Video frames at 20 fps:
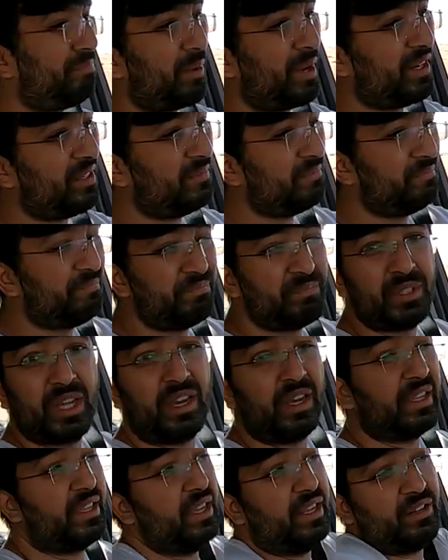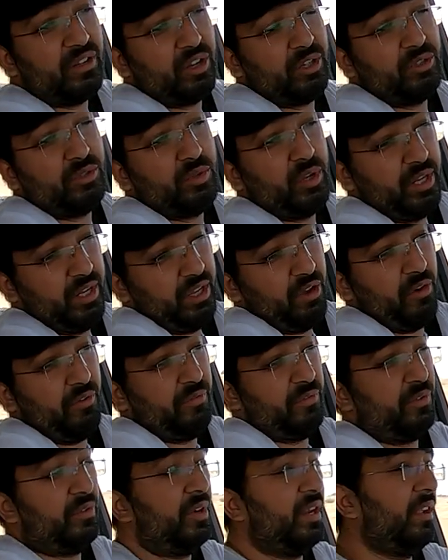but I cannot do any
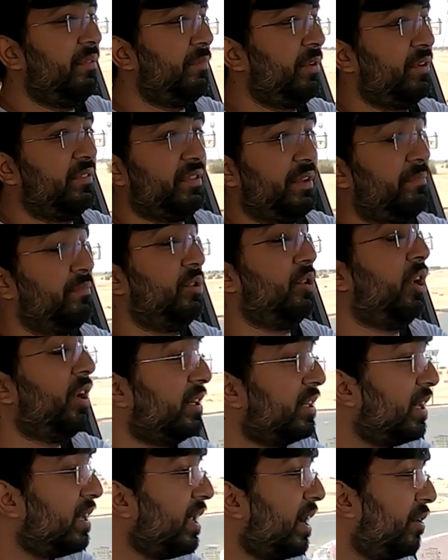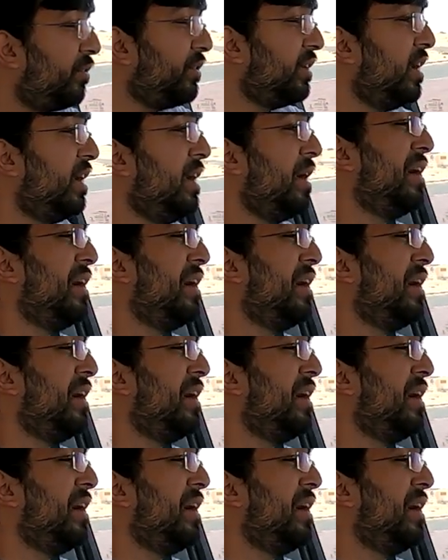off-roading because I'm not allowed.